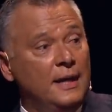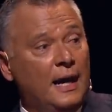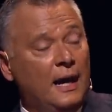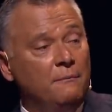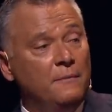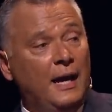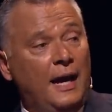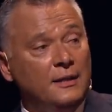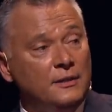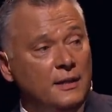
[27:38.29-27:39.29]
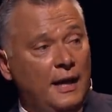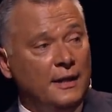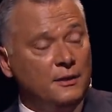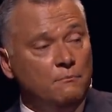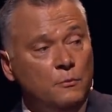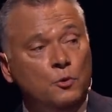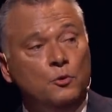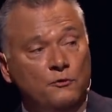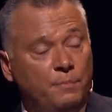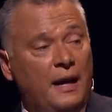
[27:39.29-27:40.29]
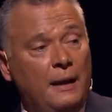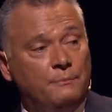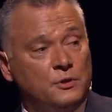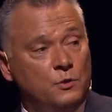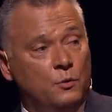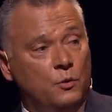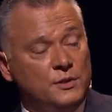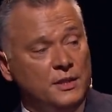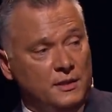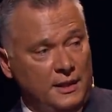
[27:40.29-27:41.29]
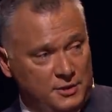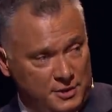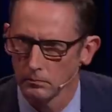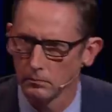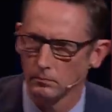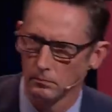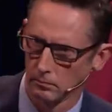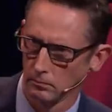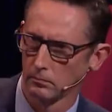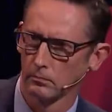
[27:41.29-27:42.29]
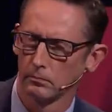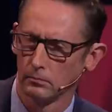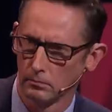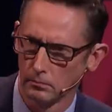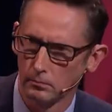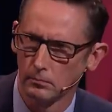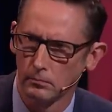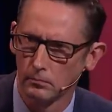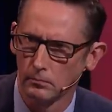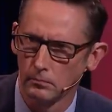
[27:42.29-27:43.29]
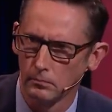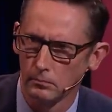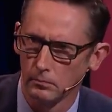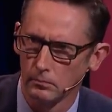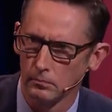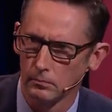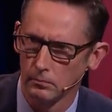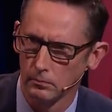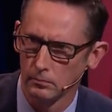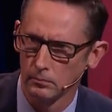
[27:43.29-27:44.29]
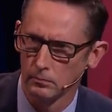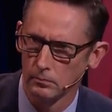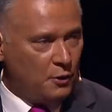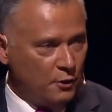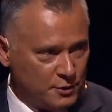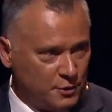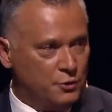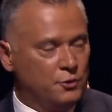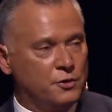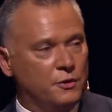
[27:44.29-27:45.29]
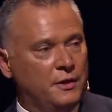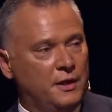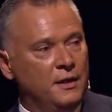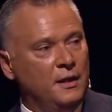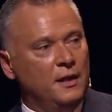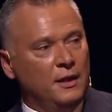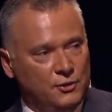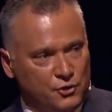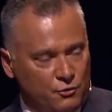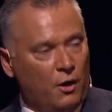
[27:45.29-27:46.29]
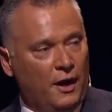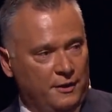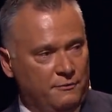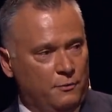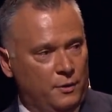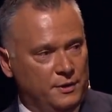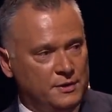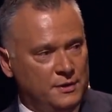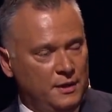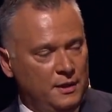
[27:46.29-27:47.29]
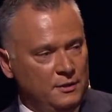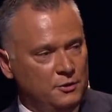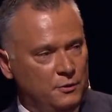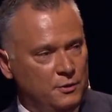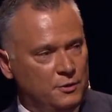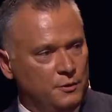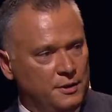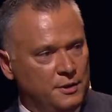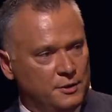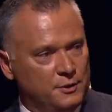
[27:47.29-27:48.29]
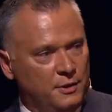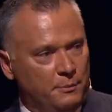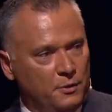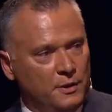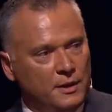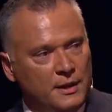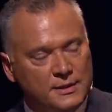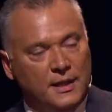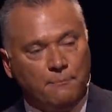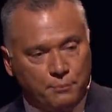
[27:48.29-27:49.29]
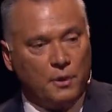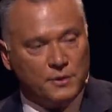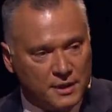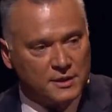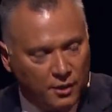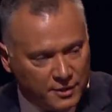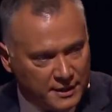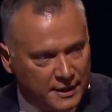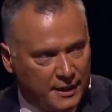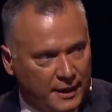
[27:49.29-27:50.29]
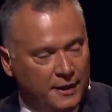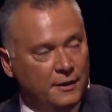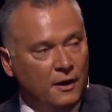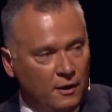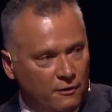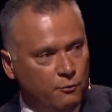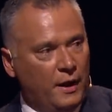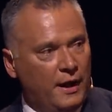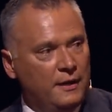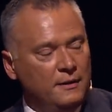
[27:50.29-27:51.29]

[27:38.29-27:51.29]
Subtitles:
and a move perhaps towards a legislated voice for Indigenous people rather than a constitutionally enshrined voice to Indigenous people. Is that process going to get ahead of where